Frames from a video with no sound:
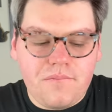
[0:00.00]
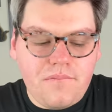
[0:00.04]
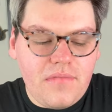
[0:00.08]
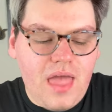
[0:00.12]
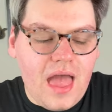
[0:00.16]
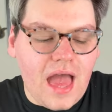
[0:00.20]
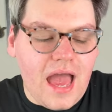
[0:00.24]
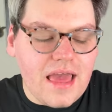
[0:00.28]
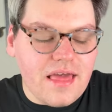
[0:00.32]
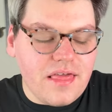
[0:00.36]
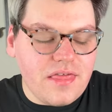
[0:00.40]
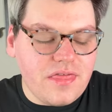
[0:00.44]

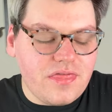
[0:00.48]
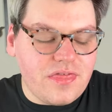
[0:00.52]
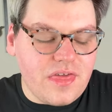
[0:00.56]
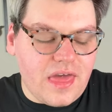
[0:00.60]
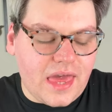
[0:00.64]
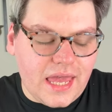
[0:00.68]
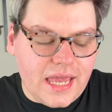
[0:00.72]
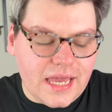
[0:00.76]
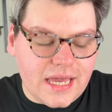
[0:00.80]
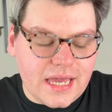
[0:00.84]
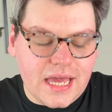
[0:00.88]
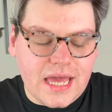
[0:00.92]
I
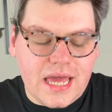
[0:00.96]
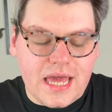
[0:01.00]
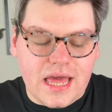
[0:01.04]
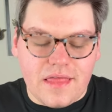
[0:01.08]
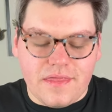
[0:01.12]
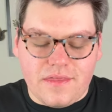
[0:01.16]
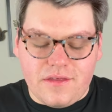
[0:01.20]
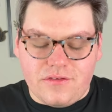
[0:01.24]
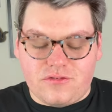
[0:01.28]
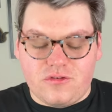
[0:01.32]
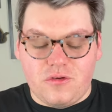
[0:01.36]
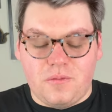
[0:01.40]
think
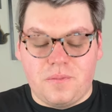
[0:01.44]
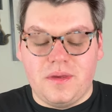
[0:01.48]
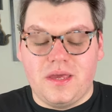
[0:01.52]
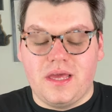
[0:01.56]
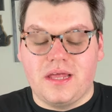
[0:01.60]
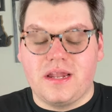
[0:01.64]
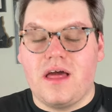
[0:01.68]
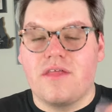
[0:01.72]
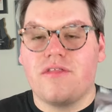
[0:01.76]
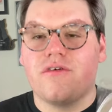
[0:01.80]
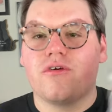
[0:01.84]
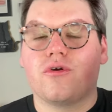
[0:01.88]
this will be
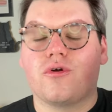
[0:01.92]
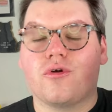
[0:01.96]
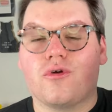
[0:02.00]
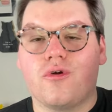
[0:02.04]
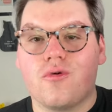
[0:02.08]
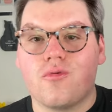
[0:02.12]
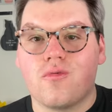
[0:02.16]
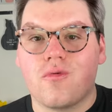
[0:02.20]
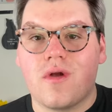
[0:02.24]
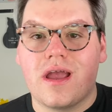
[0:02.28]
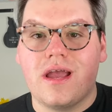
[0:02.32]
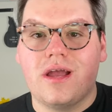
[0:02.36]
another
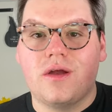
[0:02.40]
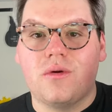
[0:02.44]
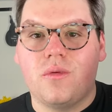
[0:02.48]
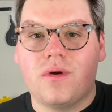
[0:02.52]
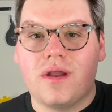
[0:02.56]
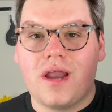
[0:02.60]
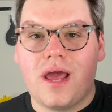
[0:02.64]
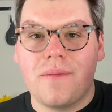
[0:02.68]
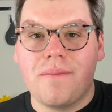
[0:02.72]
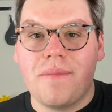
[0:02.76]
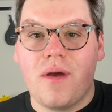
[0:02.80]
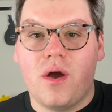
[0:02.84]
great
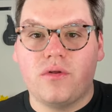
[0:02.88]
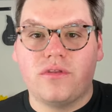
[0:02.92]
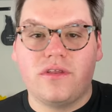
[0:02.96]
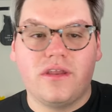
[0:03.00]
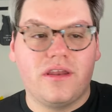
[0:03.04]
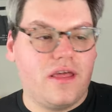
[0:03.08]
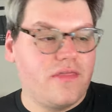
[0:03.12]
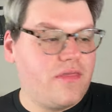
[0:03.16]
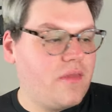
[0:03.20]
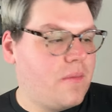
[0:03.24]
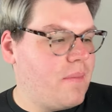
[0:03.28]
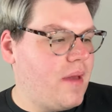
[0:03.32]
when I melt
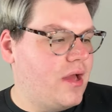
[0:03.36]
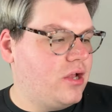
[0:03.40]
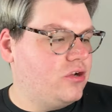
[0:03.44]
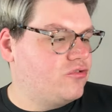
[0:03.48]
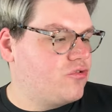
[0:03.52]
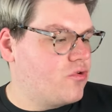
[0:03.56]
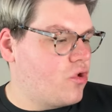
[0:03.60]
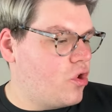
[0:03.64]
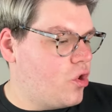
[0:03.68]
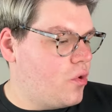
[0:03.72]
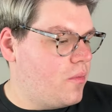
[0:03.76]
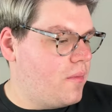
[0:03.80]
it in the
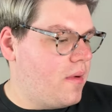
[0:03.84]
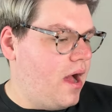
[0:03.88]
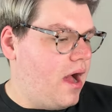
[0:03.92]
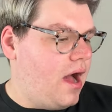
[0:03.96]
bedroom.